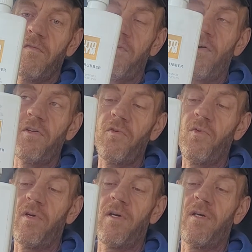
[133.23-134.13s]

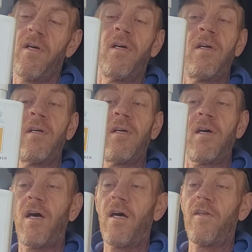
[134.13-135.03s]
Vinyl
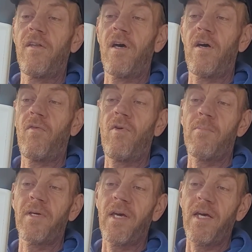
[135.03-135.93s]
and a
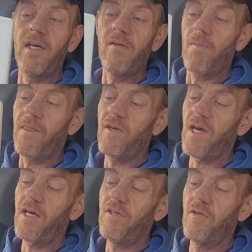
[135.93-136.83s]
rubber care, you
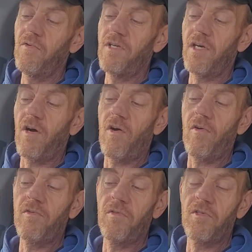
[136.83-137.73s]
can use it
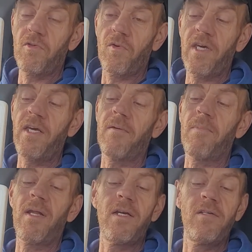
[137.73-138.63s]
on sort of kick
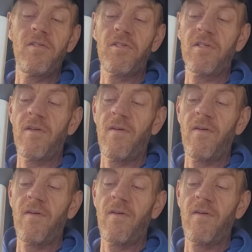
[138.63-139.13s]
plates,